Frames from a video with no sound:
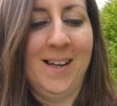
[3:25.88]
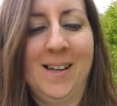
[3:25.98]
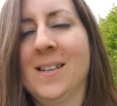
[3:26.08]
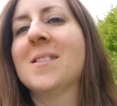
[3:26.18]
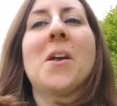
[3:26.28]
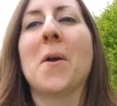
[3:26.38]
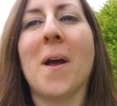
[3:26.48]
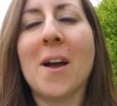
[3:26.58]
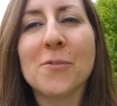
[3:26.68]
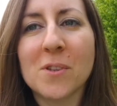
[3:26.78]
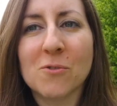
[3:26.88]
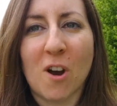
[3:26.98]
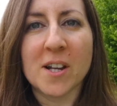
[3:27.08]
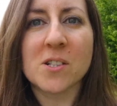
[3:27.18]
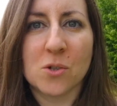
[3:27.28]
So have the
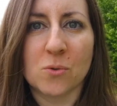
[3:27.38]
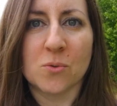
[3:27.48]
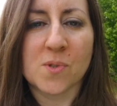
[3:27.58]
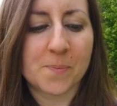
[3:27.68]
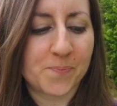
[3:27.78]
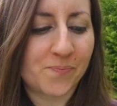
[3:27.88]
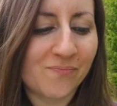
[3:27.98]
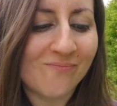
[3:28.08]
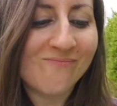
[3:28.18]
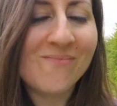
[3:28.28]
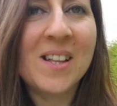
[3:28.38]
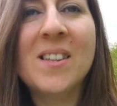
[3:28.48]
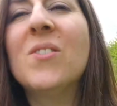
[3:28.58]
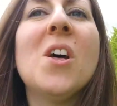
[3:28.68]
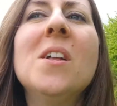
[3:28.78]
right tools. And the
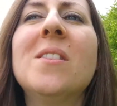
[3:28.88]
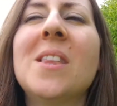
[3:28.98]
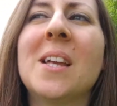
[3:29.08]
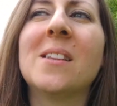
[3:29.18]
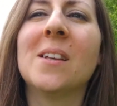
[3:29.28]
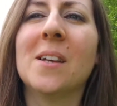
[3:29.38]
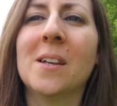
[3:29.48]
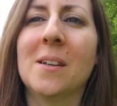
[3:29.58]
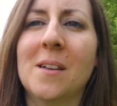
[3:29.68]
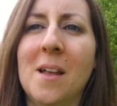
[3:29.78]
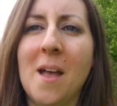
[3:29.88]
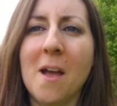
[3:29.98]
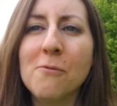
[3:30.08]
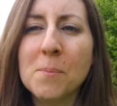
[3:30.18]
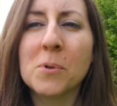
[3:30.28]
third thing that
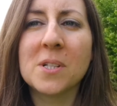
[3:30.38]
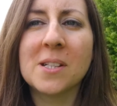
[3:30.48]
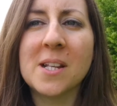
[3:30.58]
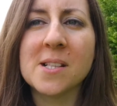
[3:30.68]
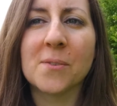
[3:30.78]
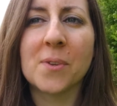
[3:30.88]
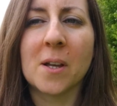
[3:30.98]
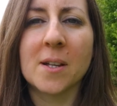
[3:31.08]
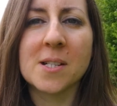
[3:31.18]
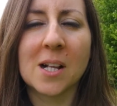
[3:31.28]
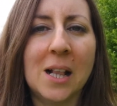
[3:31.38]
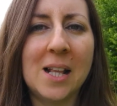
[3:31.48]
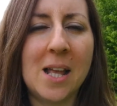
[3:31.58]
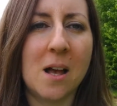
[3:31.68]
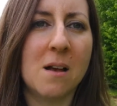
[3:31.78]
everybody needs if they're going to
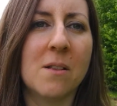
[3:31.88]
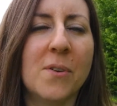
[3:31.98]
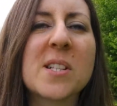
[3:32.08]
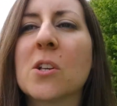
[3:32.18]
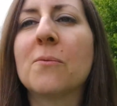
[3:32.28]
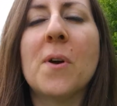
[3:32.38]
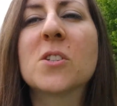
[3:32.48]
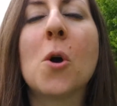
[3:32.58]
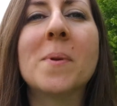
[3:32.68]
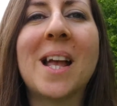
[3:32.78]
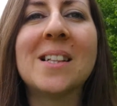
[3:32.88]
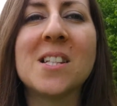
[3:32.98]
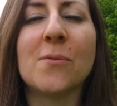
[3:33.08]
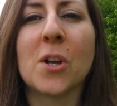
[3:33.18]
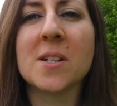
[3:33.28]
clear, third commonality
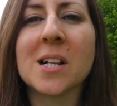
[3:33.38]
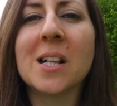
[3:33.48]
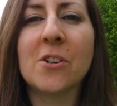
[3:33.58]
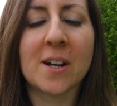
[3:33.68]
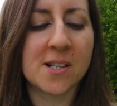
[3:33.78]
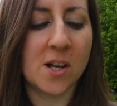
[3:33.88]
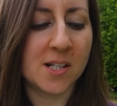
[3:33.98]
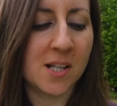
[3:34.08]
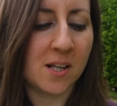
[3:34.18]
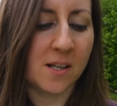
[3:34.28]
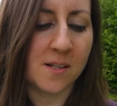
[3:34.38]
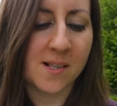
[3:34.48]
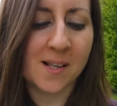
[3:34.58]
if you're going to clear your anxiety, is